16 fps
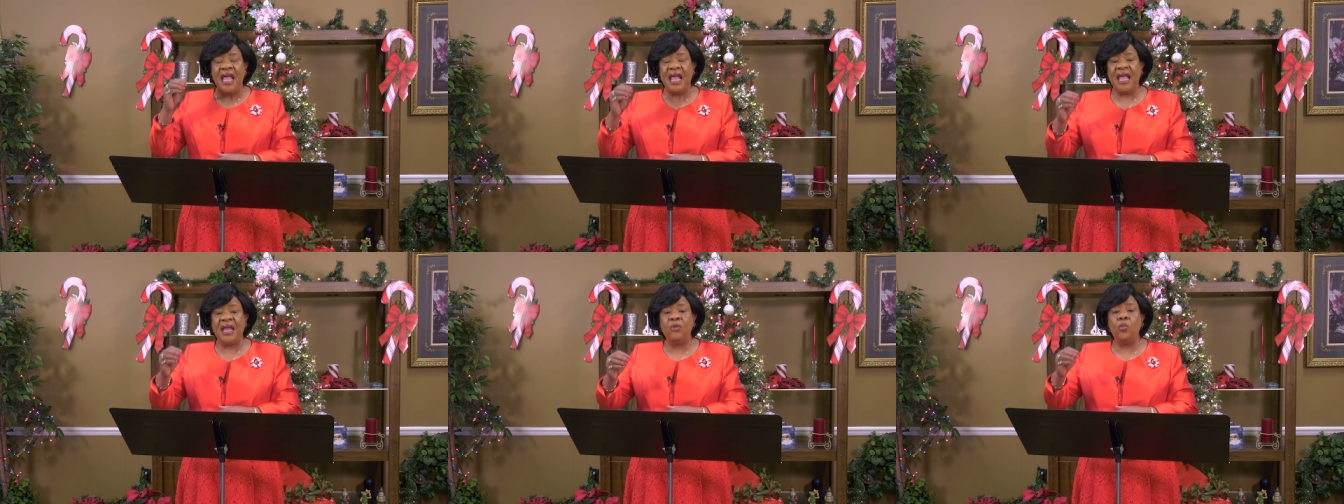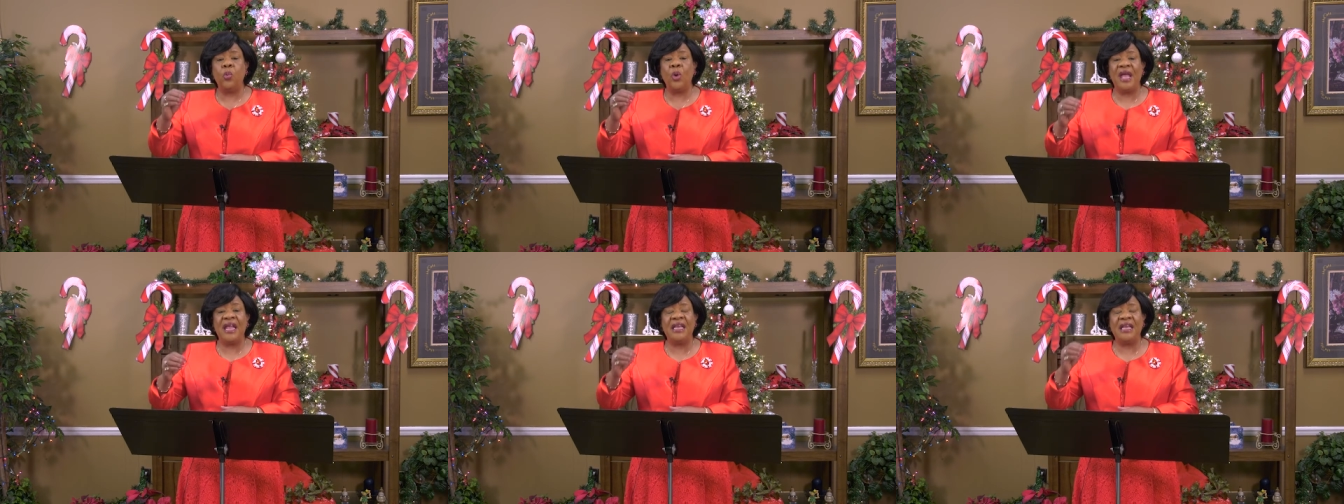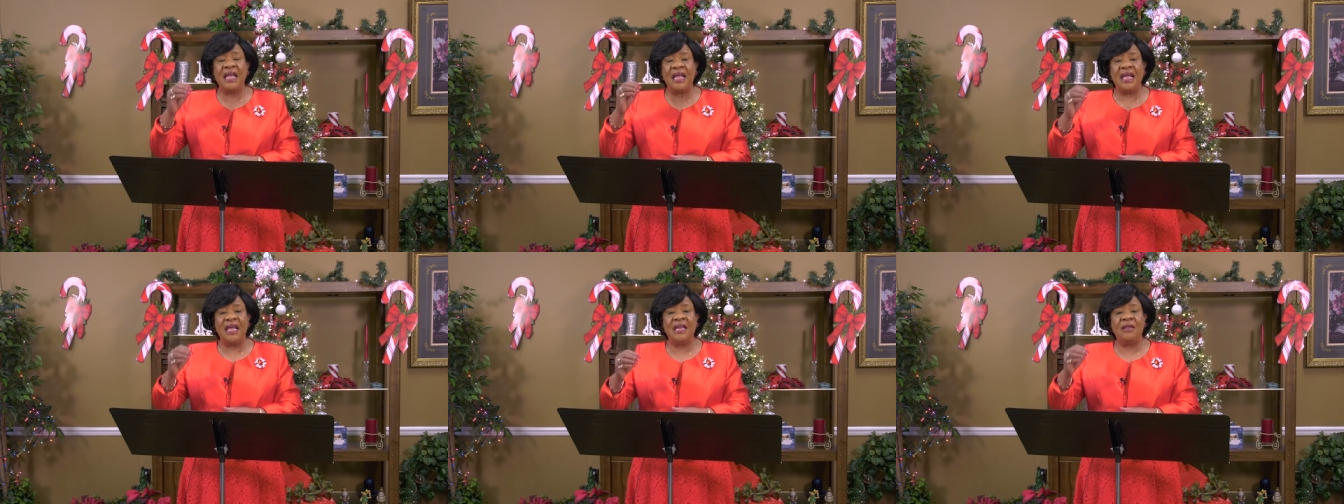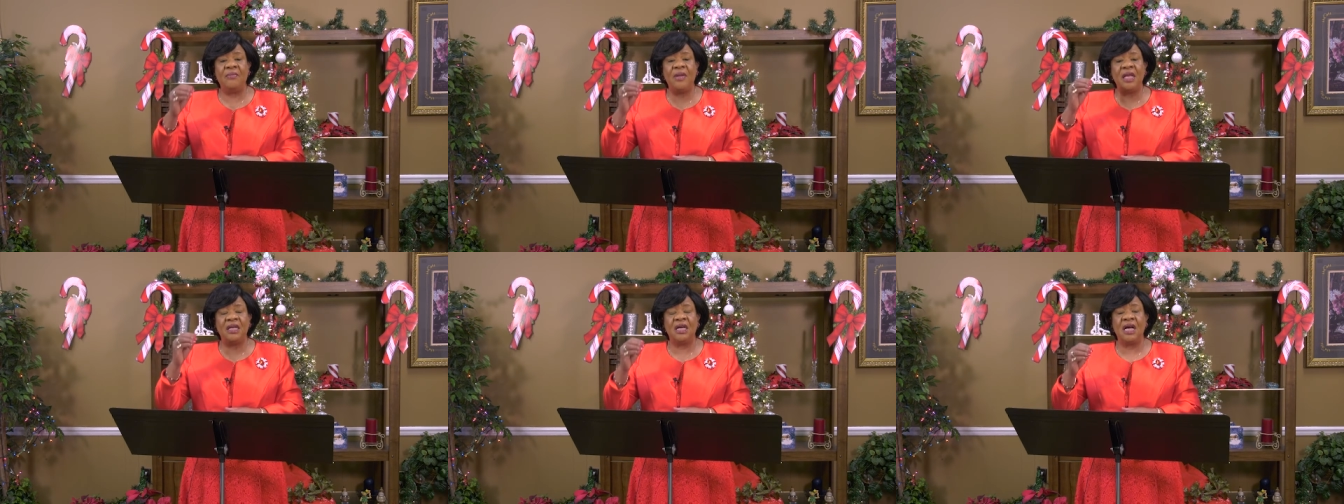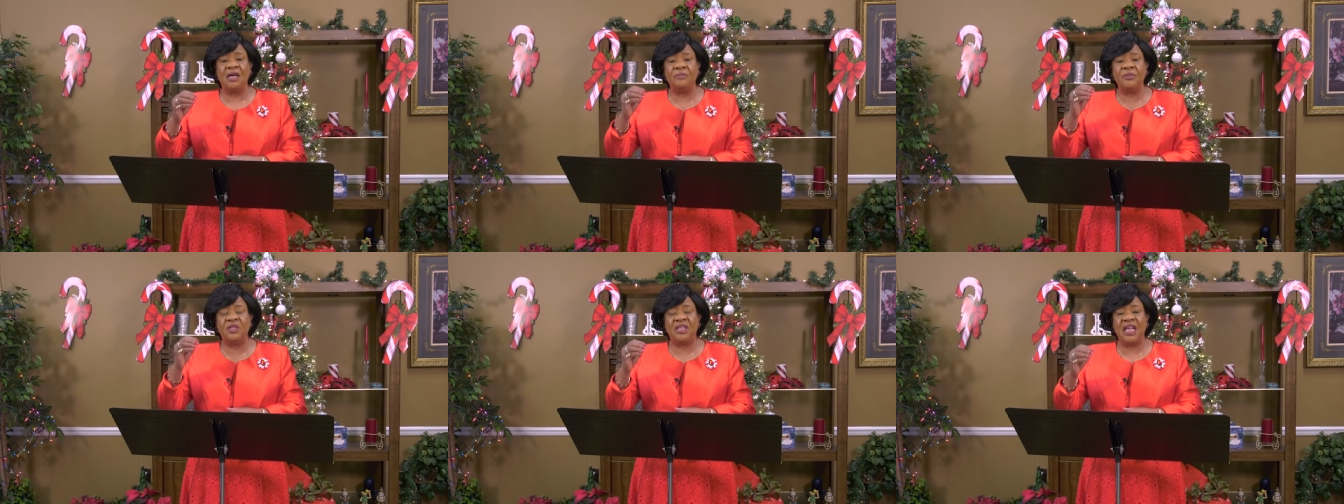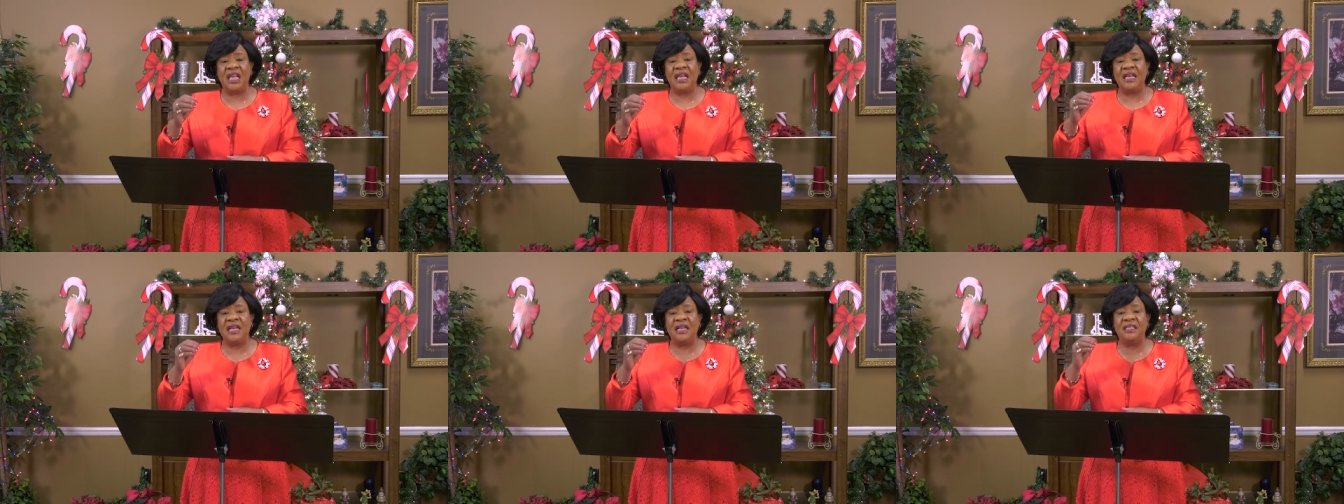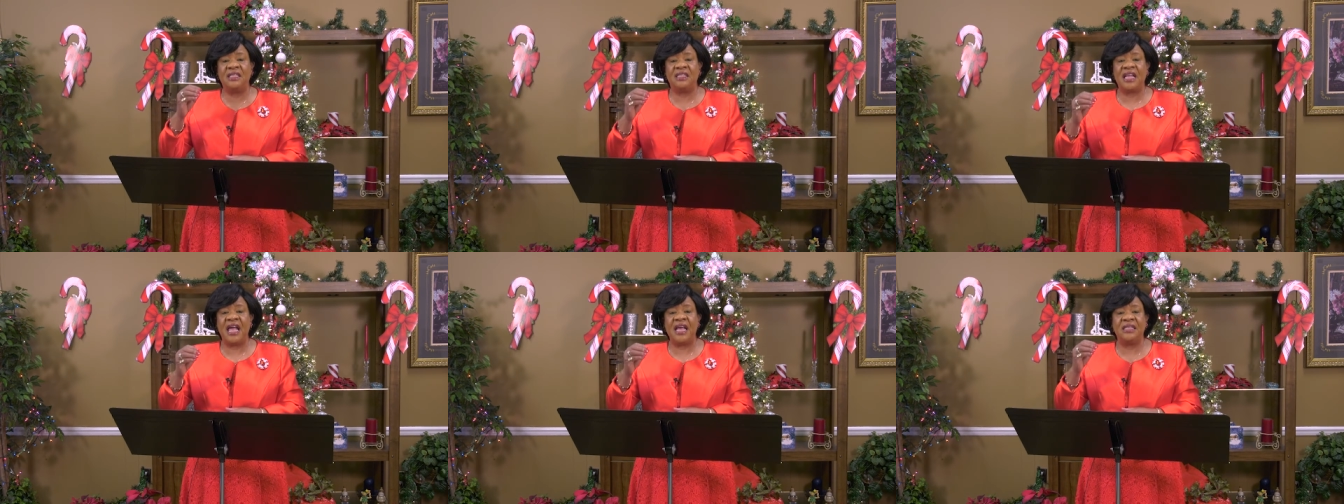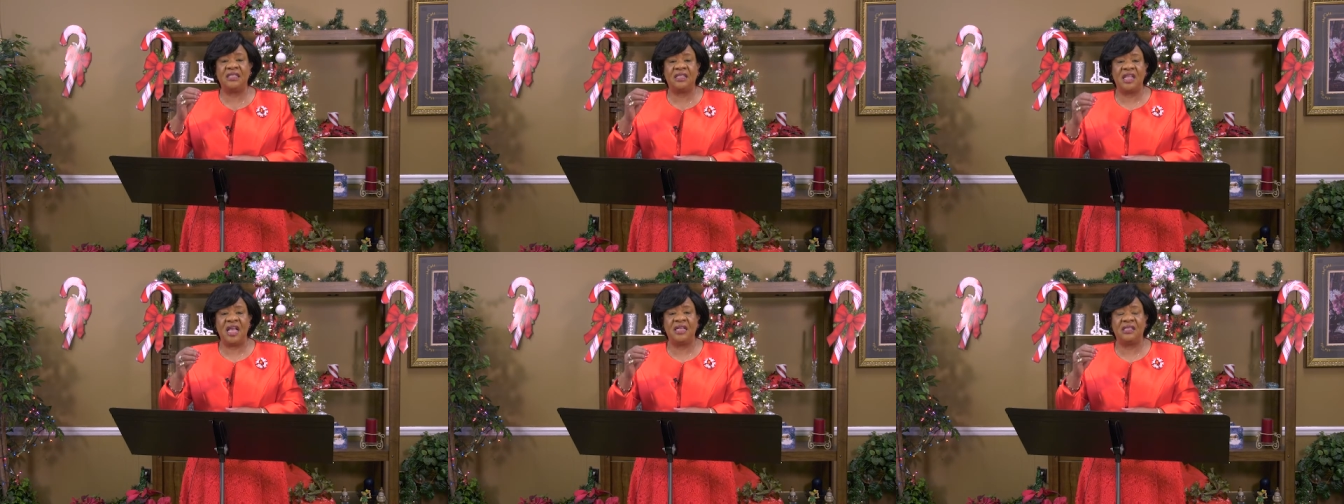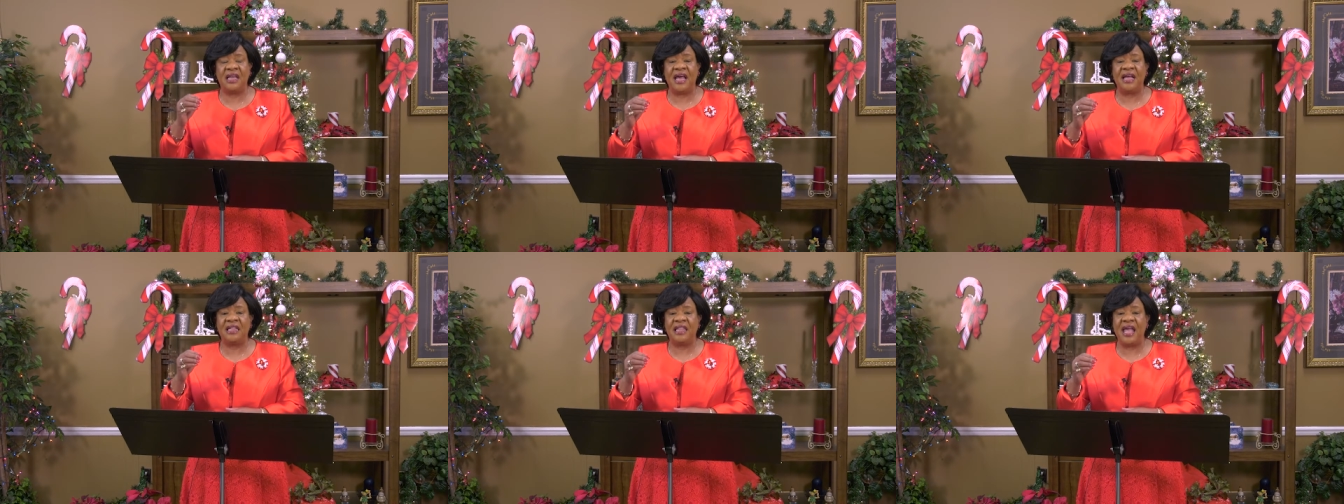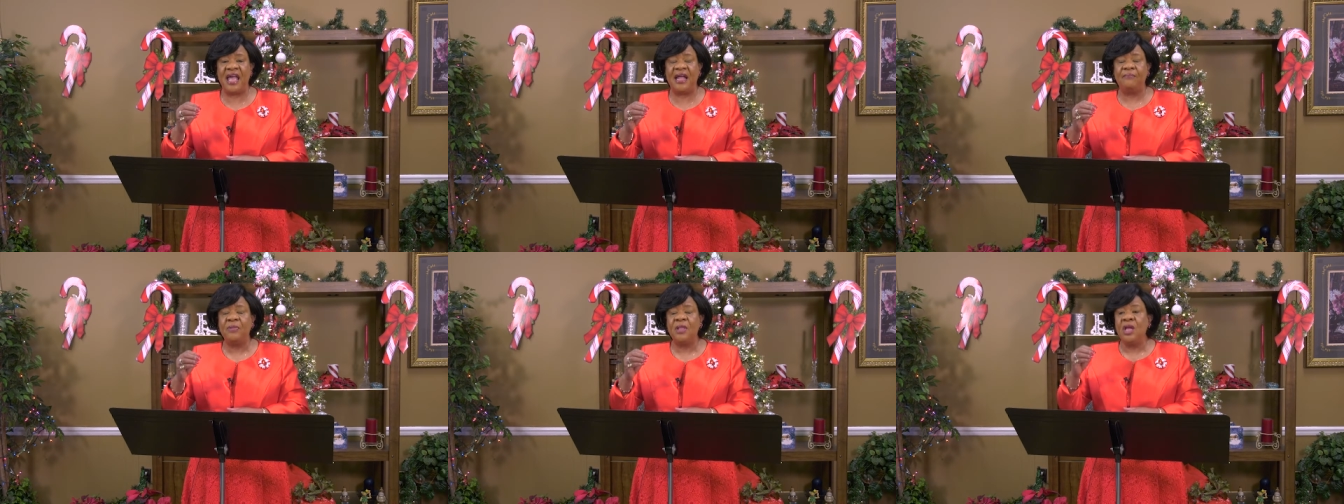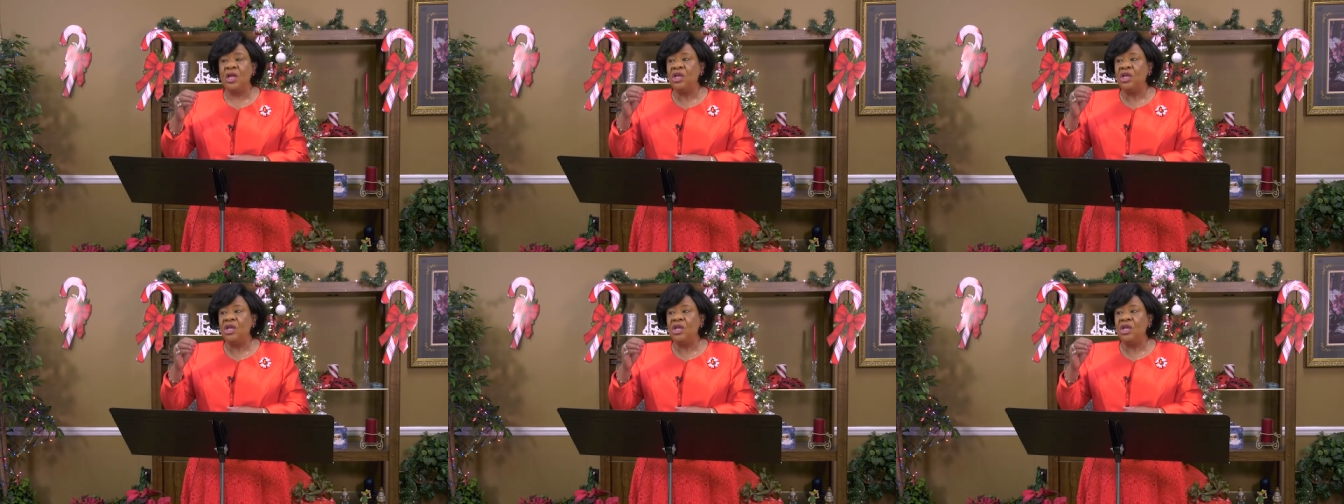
and when the enemy comes in and says things like that,